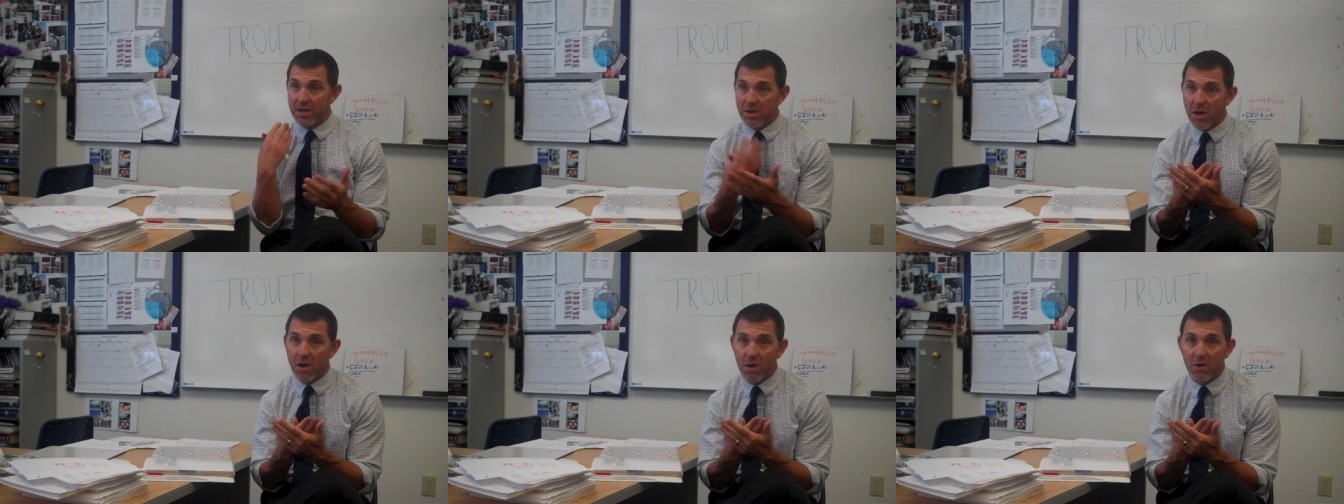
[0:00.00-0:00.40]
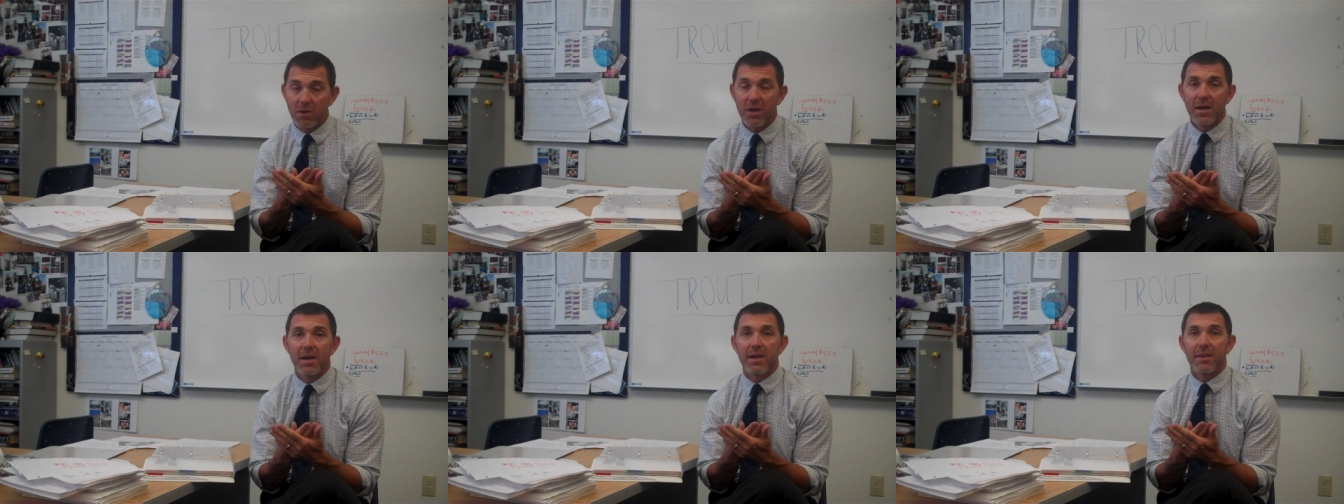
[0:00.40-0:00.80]
they
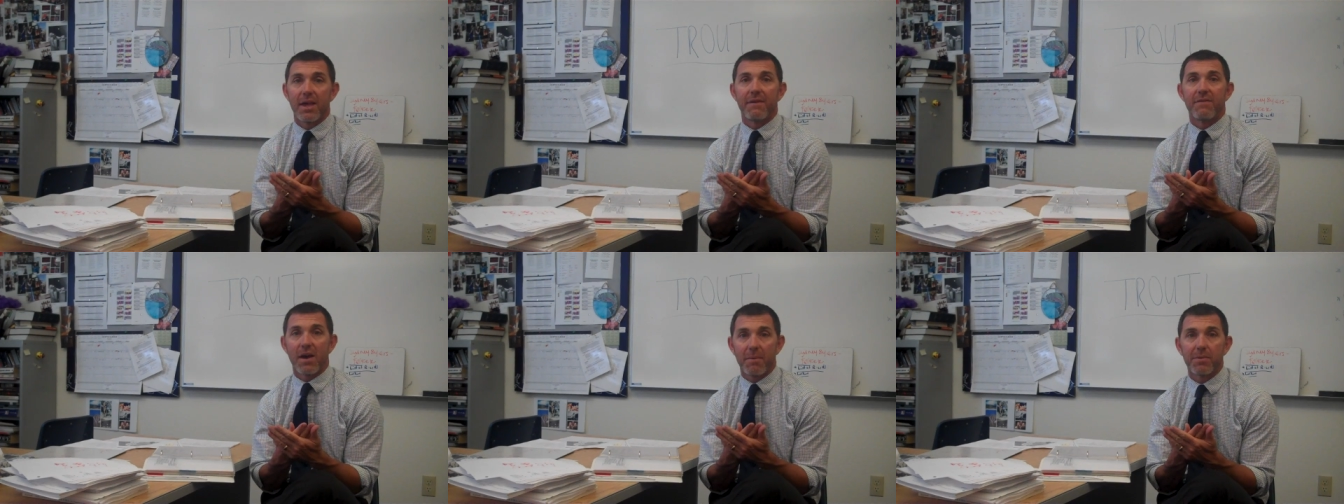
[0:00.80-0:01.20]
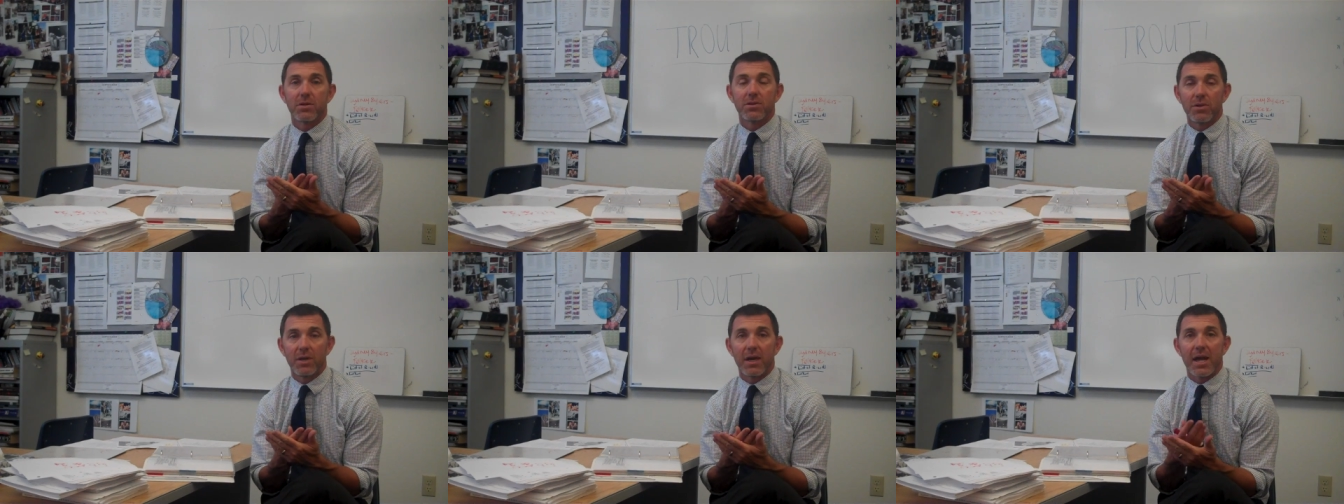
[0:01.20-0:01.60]
know they have the
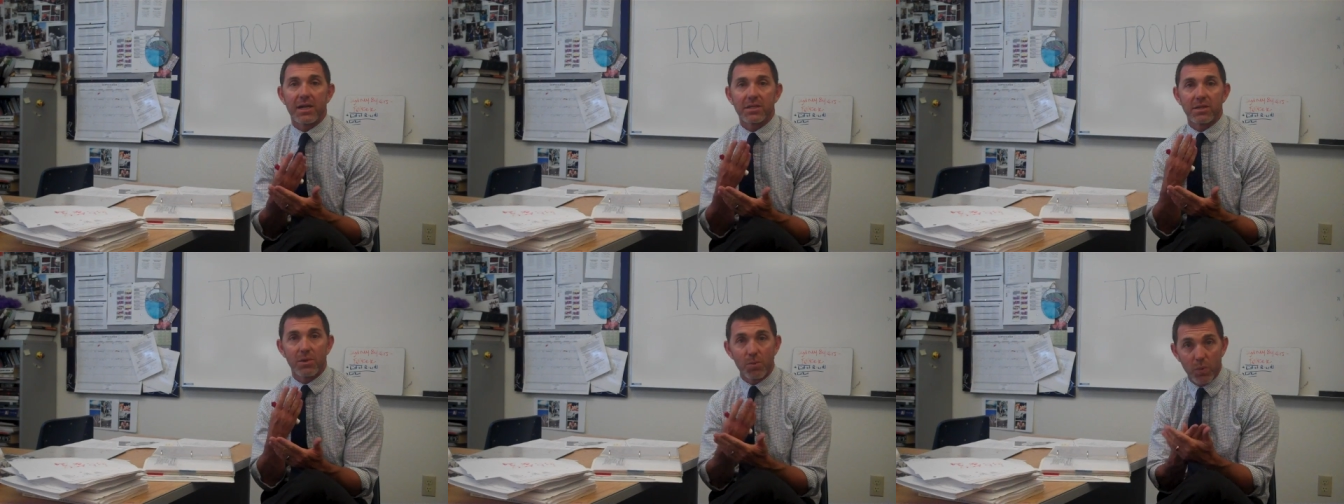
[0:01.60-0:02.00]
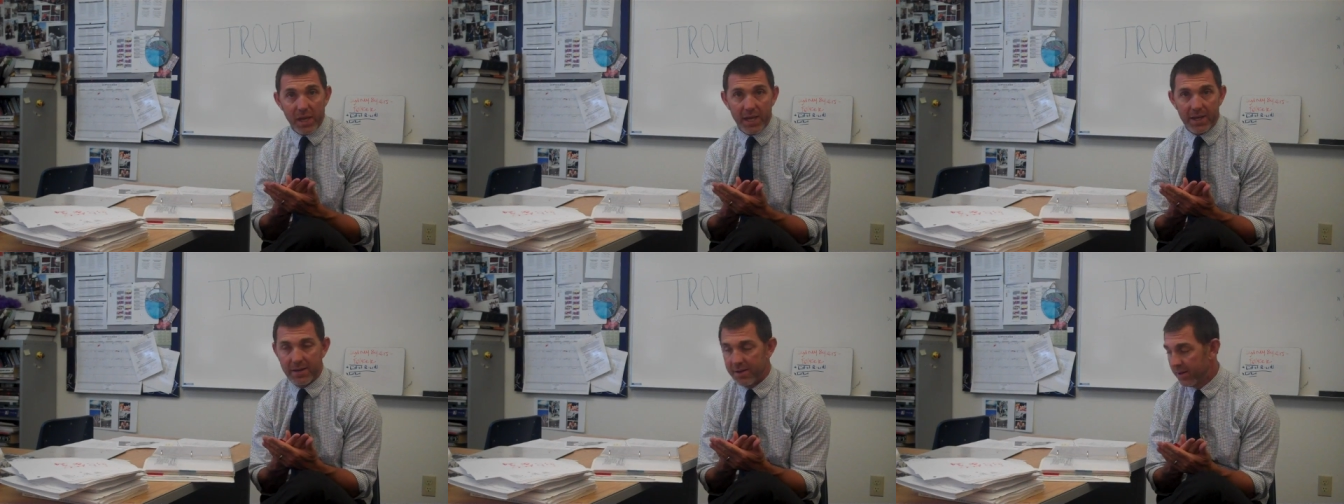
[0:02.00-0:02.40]
opportunity to actually
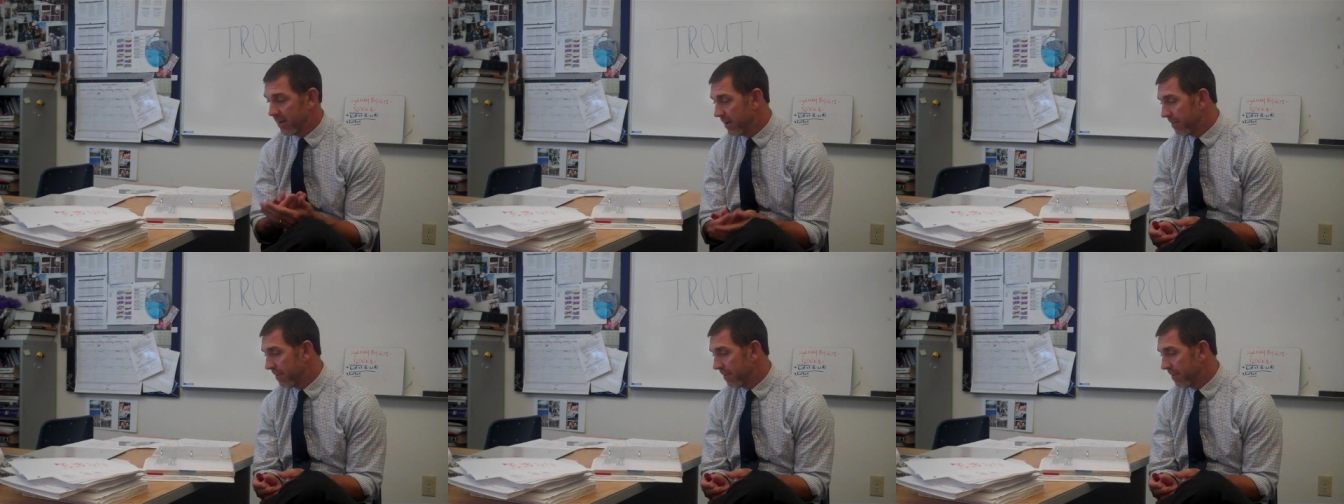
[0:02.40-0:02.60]
win.